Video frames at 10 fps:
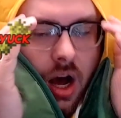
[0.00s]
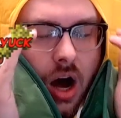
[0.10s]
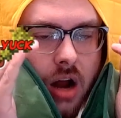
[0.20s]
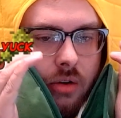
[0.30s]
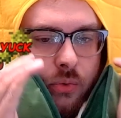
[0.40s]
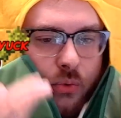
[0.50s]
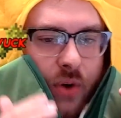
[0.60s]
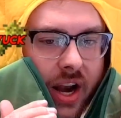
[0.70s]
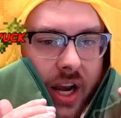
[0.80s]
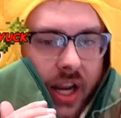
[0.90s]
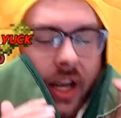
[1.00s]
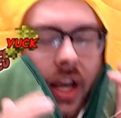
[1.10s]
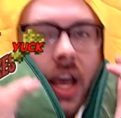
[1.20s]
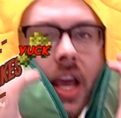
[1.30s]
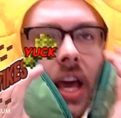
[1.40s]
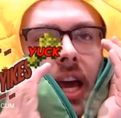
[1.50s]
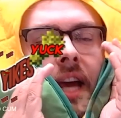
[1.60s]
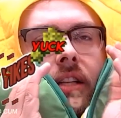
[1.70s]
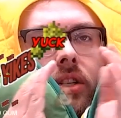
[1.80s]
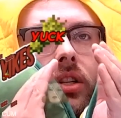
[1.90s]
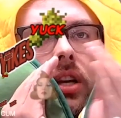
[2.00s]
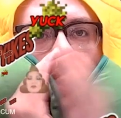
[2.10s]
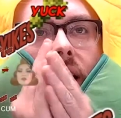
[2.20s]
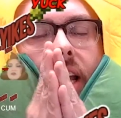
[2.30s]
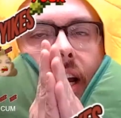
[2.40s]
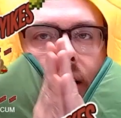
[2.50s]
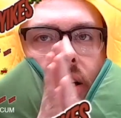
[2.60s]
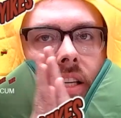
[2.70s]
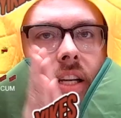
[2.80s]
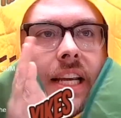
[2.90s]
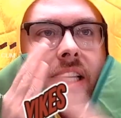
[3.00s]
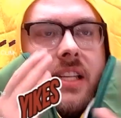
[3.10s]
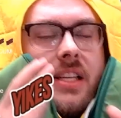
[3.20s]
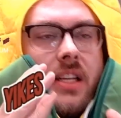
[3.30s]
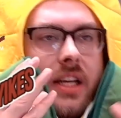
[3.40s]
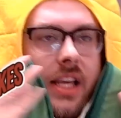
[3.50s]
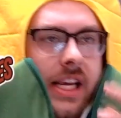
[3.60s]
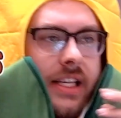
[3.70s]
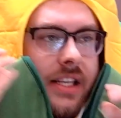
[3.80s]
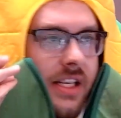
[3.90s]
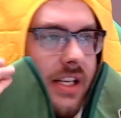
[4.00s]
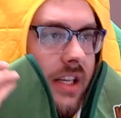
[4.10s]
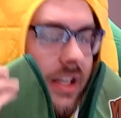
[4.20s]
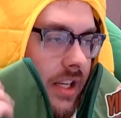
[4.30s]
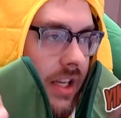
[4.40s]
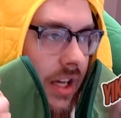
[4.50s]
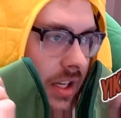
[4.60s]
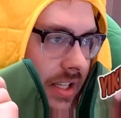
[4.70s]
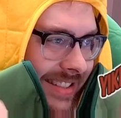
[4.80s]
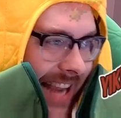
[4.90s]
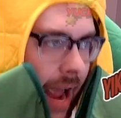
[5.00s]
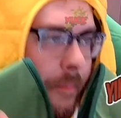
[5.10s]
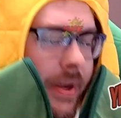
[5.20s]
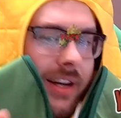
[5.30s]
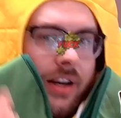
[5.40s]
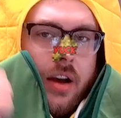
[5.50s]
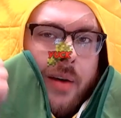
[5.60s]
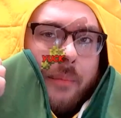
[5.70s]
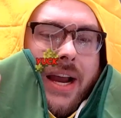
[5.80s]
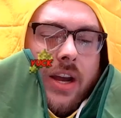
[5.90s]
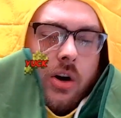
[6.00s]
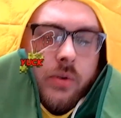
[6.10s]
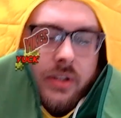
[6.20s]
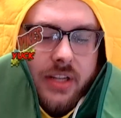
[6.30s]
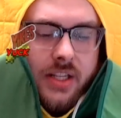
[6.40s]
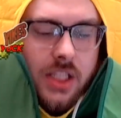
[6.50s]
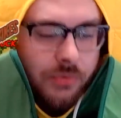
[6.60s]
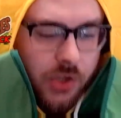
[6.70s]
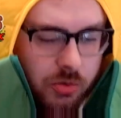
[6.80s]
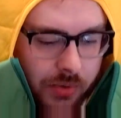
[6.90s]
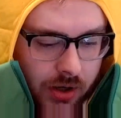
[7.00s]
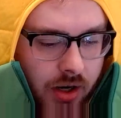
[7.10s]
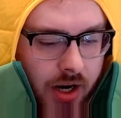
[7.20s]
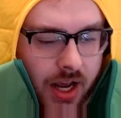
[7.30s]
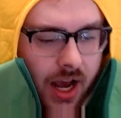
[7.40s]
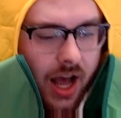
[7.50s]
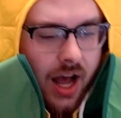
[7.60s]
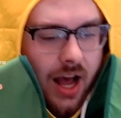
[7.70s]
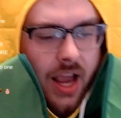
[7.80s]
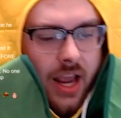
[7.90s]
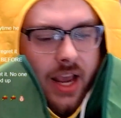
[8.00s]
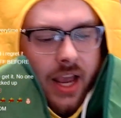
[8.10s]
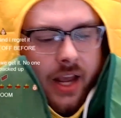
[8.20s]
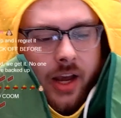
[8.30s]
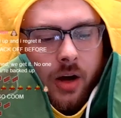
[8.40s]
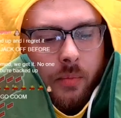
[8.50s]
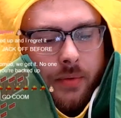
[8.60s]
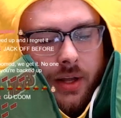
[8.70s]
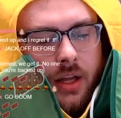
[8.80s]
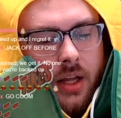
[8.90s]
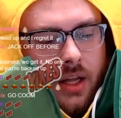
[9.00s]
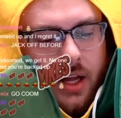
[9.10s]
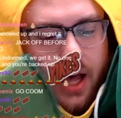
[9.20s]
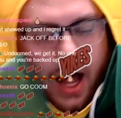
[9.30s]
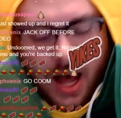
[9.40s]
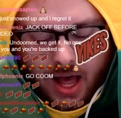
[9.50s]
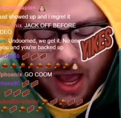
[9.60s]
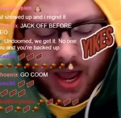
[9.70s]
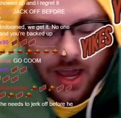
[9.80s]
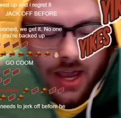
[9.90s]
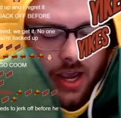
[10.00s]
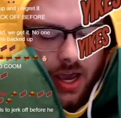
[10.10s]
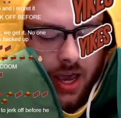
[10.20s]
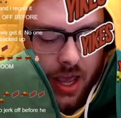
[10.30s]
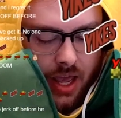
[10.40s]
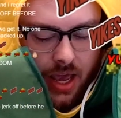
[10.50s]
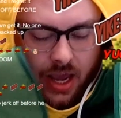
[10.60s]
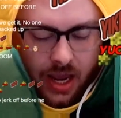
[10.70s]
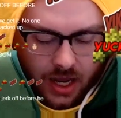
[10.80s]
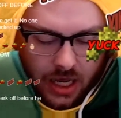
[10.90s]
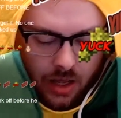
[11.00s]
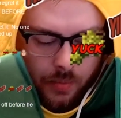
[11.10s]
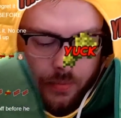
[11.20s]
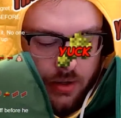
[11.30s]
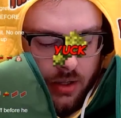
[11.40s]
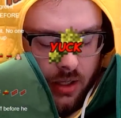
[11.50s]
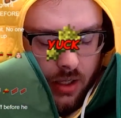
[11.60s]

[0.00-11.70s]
unfunny. It's it's he's he's sapping my own sense of humor. I am I am